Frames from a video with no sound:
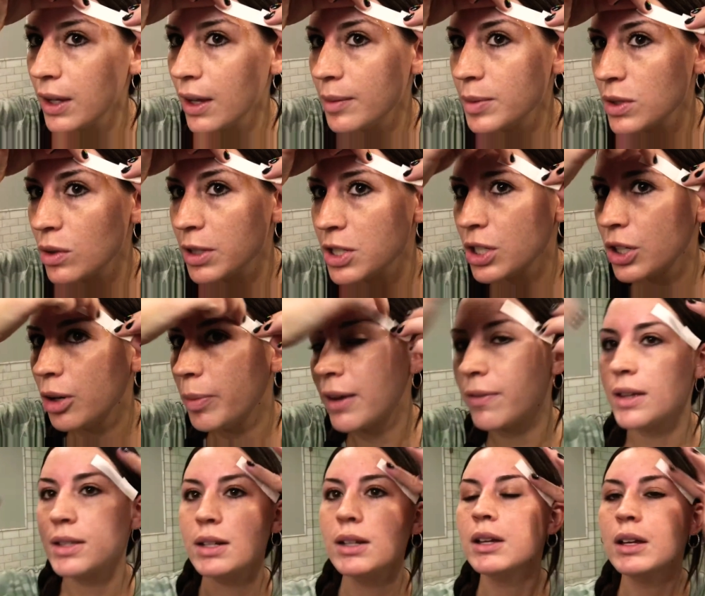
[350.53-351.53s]
until it gets
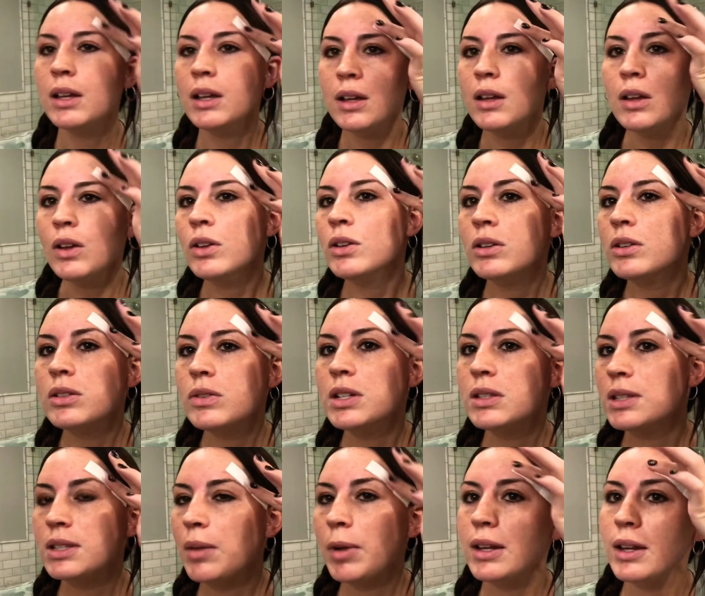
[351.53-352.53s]
it all out.
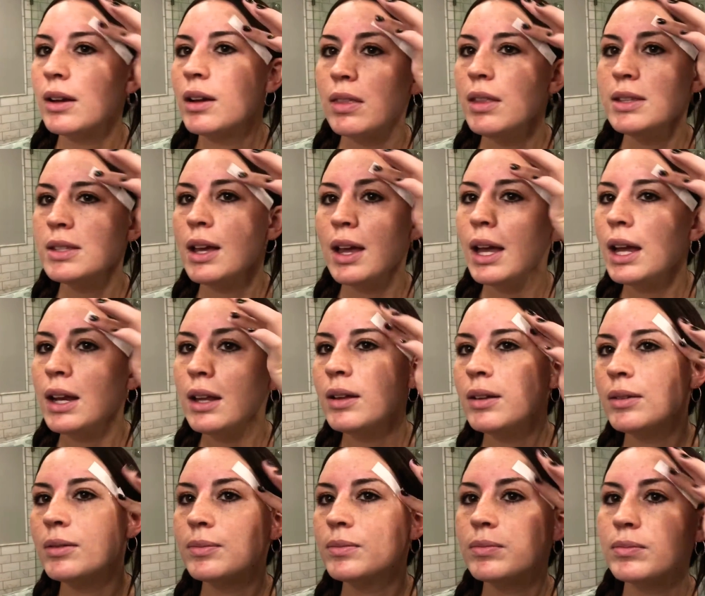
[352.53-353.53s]
And then you can wipe everything
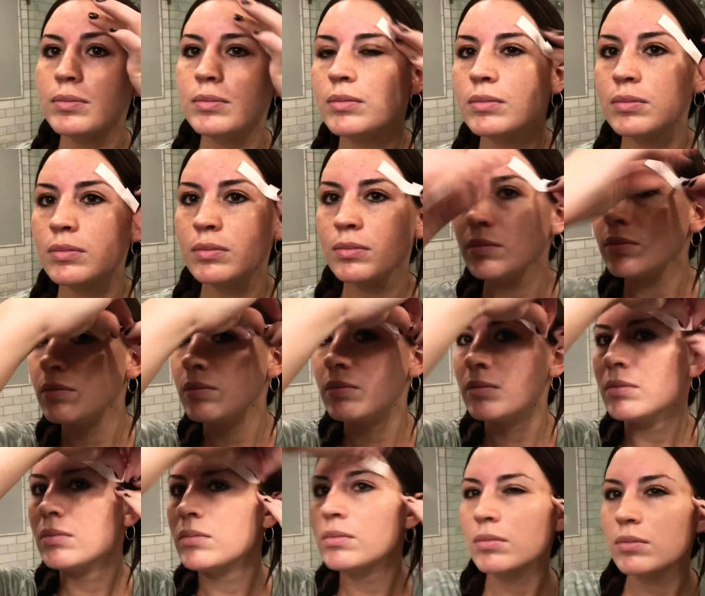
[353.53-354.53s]
off with a towel and just
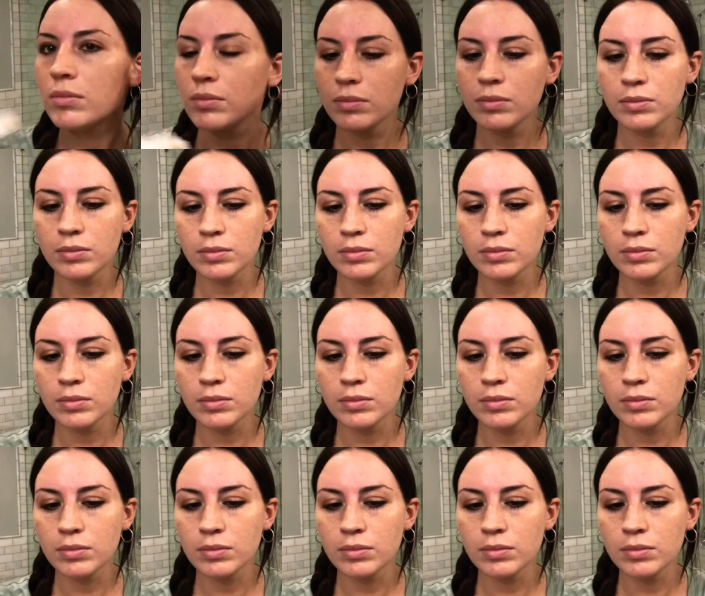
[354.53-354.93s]
start over.